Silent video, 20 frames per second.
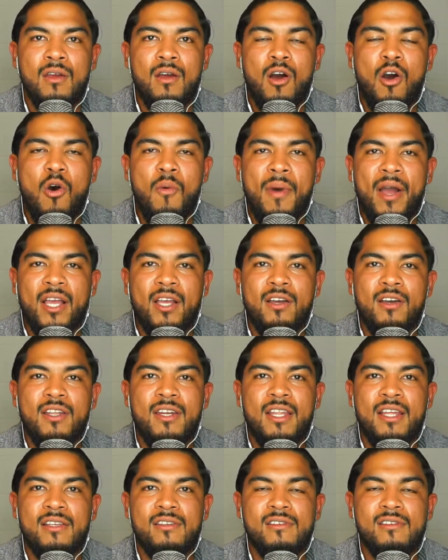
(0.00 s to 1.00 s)
Oh my
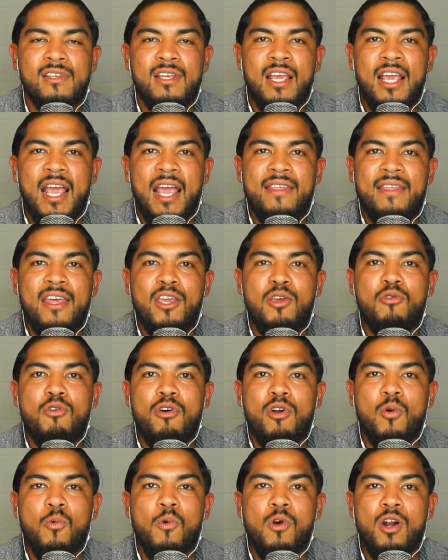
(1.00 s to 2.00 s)
goodness. And then you go
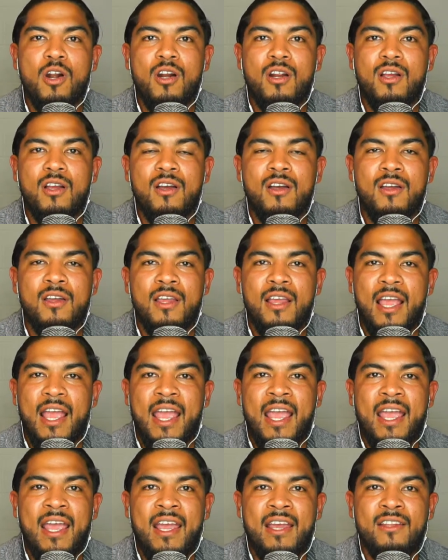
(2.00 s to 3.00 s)
to work
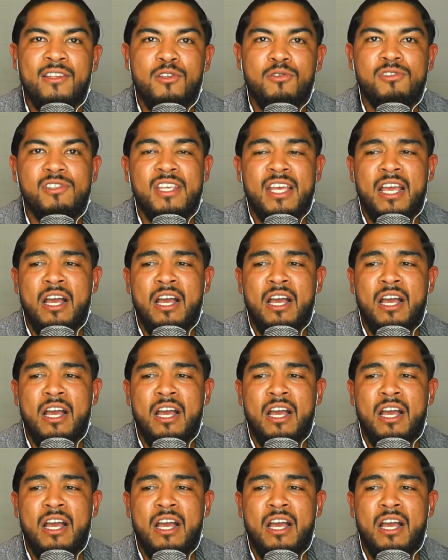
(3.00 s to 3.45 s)
and you say,